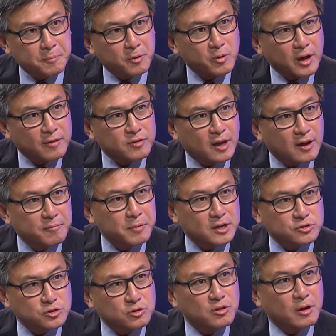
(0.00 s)
But we have to make
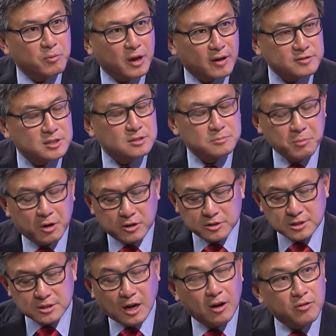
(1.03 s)
sure that we have smart,
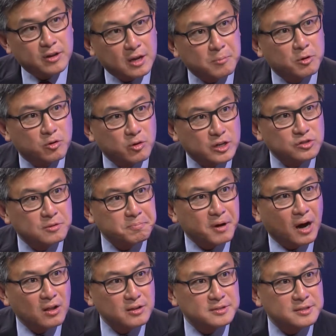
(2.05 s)
sound immigration
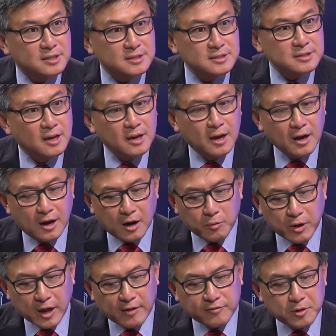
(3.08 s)
policies.
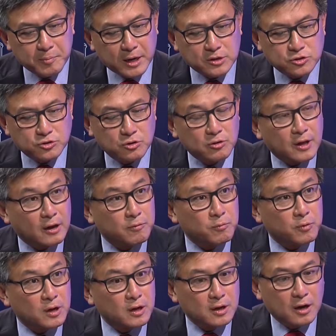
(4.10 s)
We have to make sure that
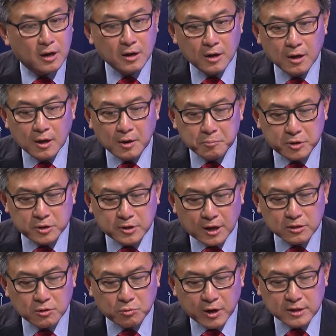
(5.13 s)
we
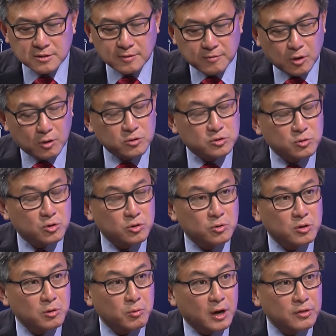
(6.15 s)
protect the rights of those who are
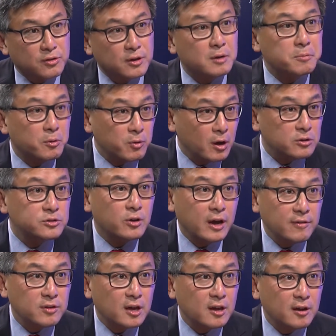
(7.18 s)
doing the right thing, but we also
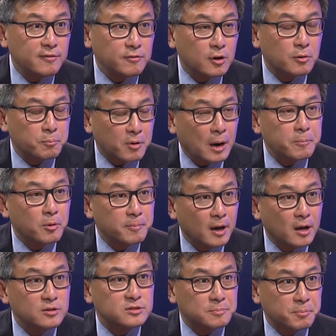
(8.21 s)
have to have a proper
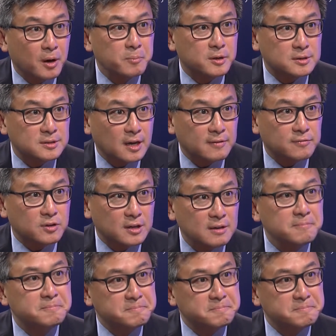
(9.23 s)
balance of public safety.